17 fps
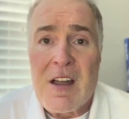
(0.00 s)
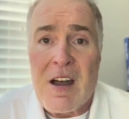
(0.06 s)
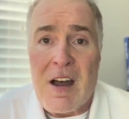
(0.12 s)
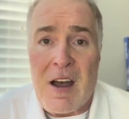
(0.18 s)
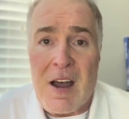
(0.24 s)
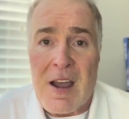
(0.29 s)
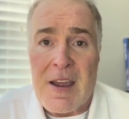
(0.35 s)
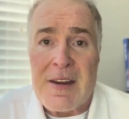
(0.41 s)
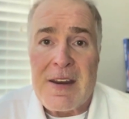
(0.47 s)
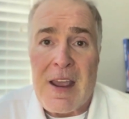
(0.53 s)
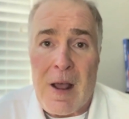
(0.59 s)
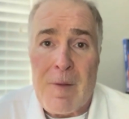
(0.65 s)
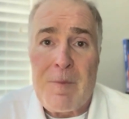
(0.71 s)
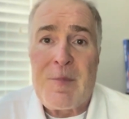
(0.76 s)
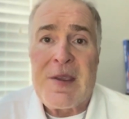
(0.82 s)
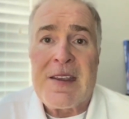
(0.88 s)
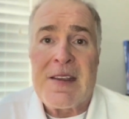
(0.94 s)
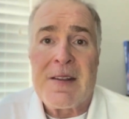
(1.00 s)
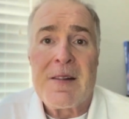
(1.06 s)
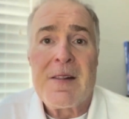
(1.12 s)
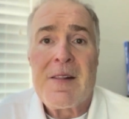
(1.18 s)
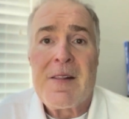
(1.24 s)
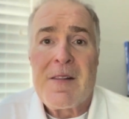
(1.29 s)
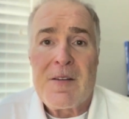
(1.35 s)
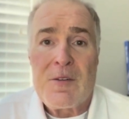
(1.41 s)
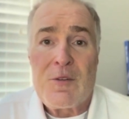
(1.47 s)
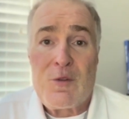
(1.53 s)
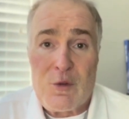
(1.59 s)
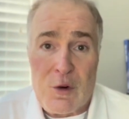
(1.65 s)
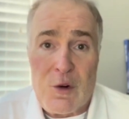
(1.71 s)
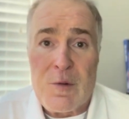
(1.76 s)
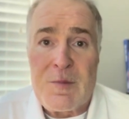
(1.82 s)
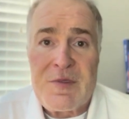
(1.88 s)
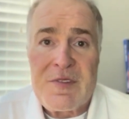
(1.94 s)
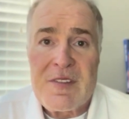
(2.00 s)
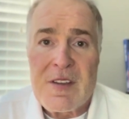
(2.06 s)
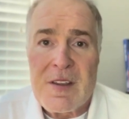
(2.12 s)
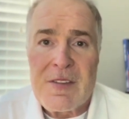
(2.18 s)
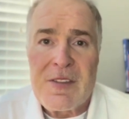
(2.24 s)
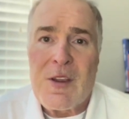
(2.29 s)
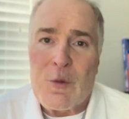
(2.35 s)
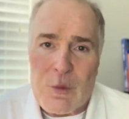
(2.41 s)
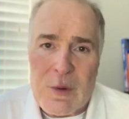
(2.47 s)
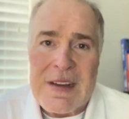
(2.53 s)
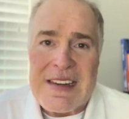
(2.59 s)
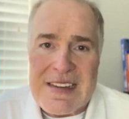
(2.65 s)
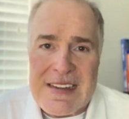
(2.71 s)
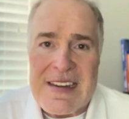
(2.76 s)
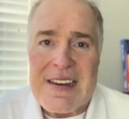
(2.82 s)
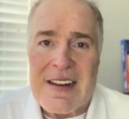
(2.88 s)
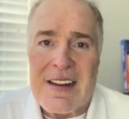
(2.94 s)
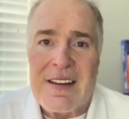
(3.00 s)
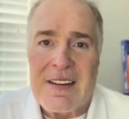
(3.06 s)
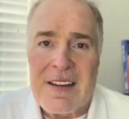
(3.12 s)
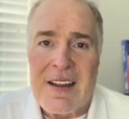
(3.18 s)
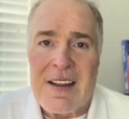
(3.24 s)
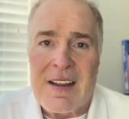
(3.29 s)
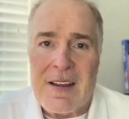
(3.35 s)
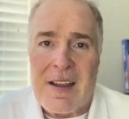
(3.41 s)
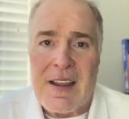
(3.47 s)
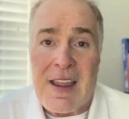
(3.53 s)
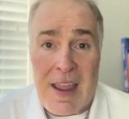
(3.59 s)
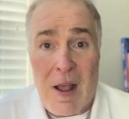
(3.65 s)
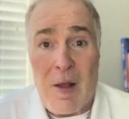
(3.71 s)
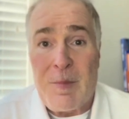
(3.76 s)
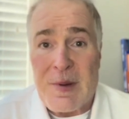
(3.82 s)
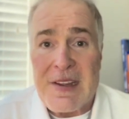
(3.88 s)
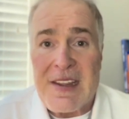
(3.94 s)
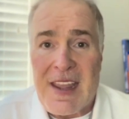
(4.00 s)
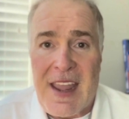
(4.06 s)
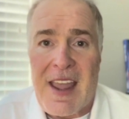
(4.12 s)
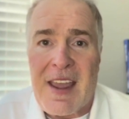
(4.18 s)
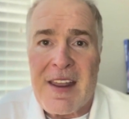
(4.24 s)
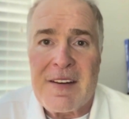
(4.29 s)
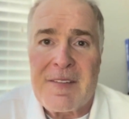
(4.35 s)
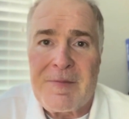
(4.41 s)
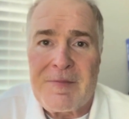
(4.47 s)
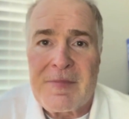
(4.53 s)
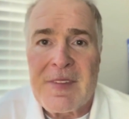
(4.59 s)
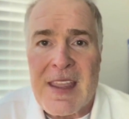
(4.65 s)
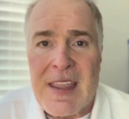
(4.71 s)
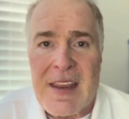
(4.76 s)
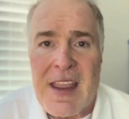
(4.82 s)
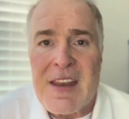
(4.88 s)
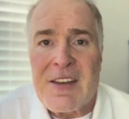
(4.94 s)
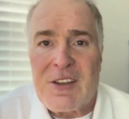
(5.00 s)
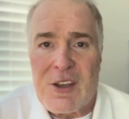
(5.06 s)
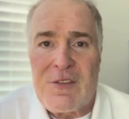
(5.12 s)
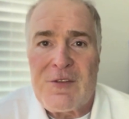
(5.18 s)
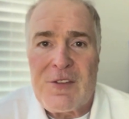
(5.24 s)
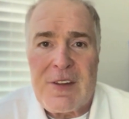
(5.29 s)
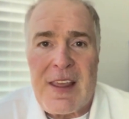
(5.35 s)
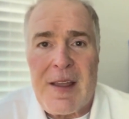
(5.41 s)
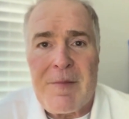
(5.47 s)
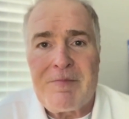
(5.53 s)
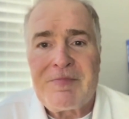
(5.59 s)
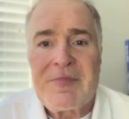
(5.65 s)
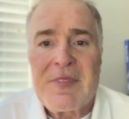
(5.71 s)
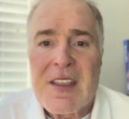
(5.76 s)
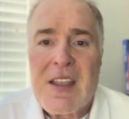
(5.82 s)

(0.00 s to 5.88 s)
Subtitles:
on helping groups that really need a helping hand, and good for them.